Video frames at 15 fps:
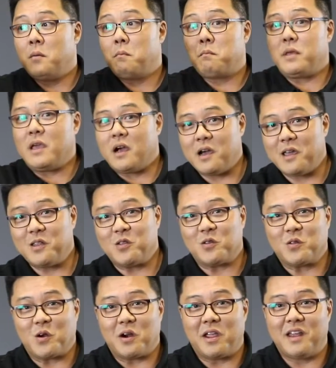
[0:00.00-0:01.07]
behind the
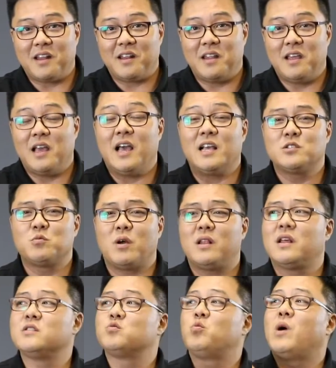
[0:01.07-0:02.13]
target, as
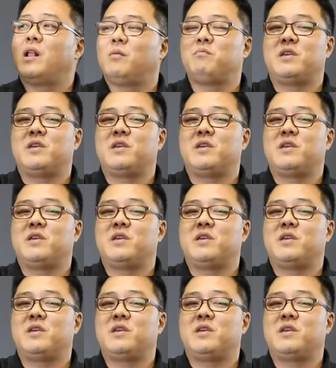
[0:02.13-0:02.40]
well